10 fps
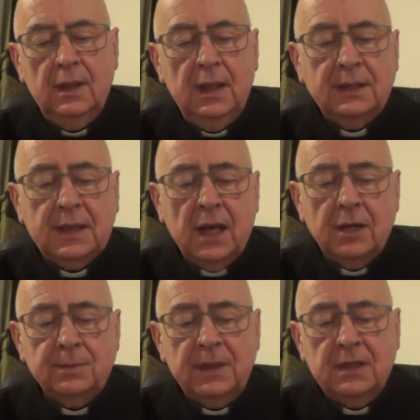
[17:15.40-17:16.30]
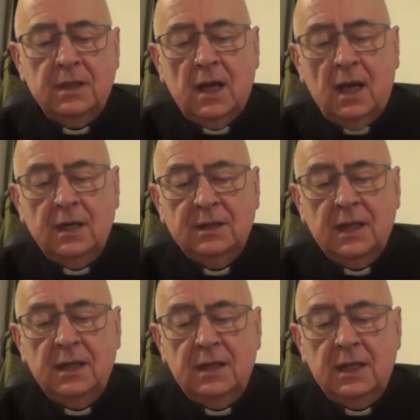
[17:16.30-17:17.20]
It cannot be denied
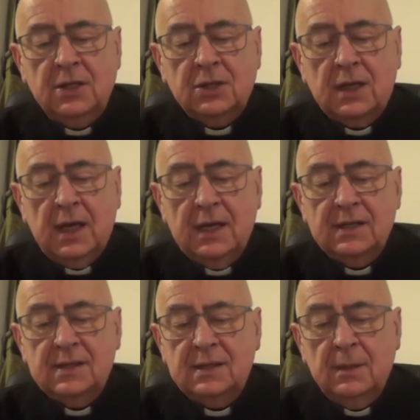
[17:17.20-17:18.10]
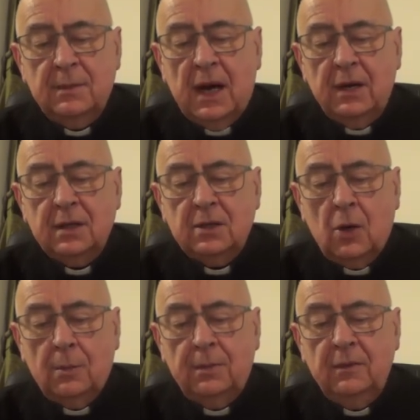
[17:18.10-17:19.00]
that in each case the married
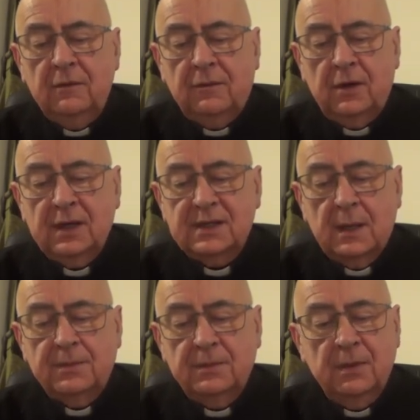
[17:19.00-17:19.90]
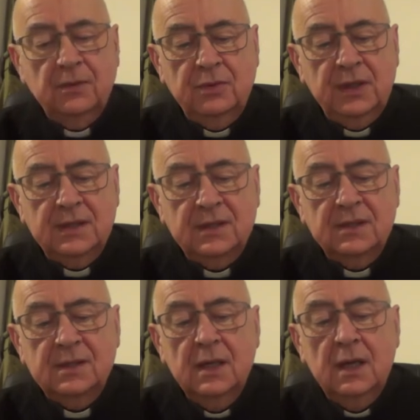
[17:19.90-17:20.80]
couple, for acceptable
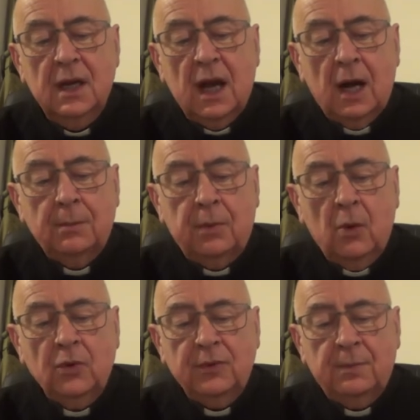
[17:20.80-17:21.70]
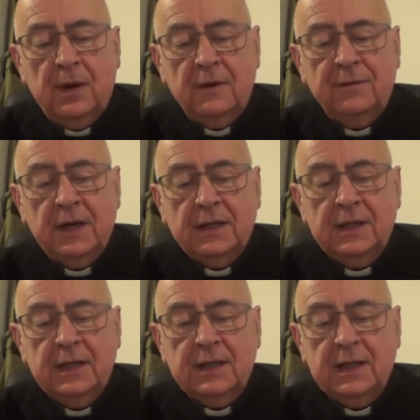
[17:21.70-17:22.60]
reasons, are both
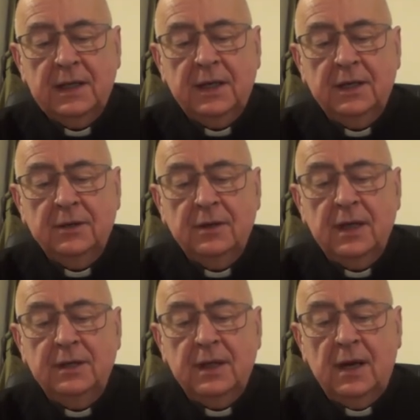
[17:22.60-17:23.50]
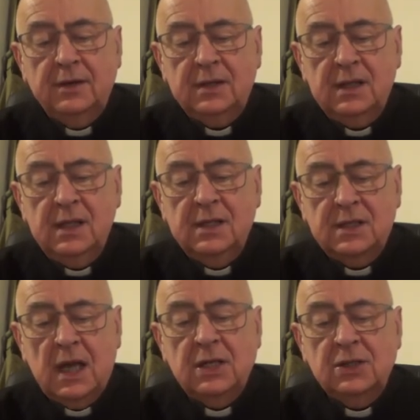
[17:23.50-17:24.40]
perfectly clear in their
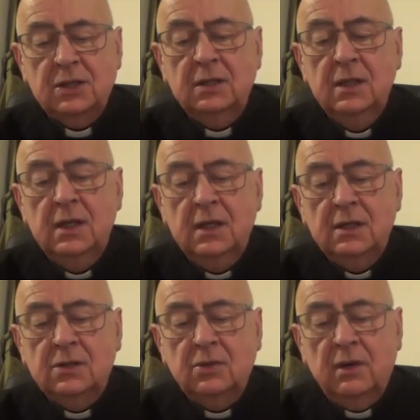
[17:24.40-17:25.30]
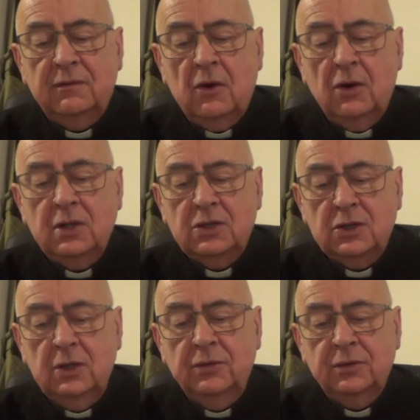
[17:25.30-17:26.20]
intention to avoid
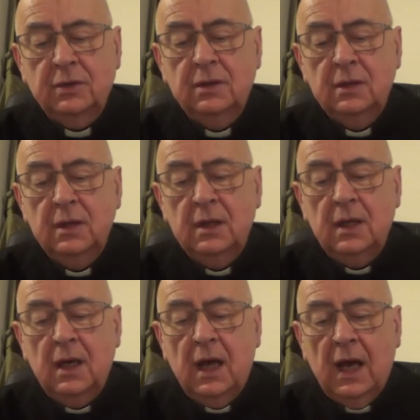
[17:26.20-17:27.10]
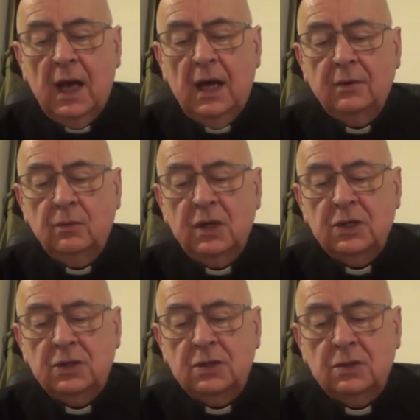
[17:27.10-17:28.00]
children and
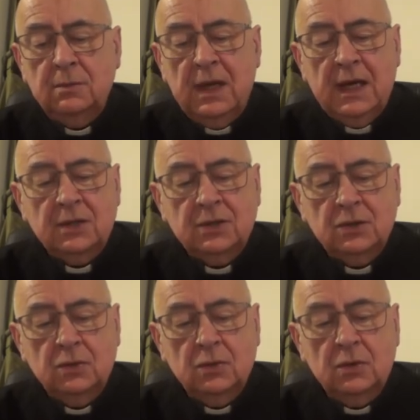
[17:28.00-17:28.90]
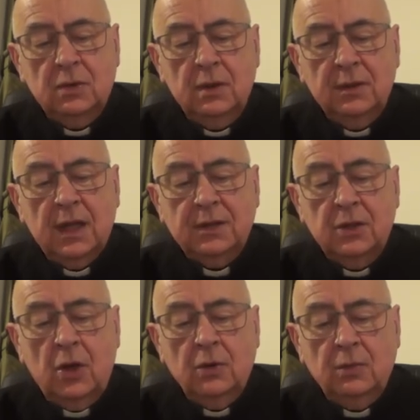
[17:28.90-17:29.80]
wish to make sure that
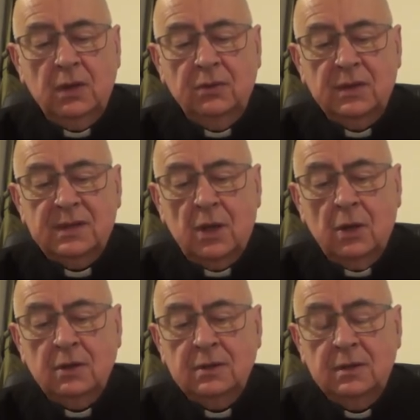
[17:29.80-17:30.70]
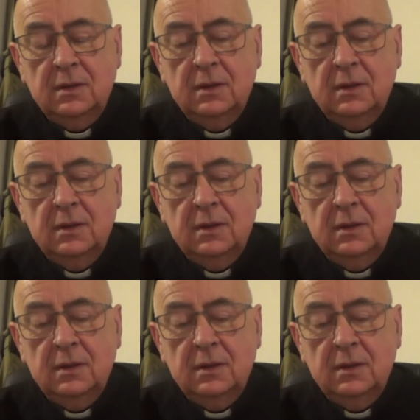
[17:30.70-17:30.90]
none will result.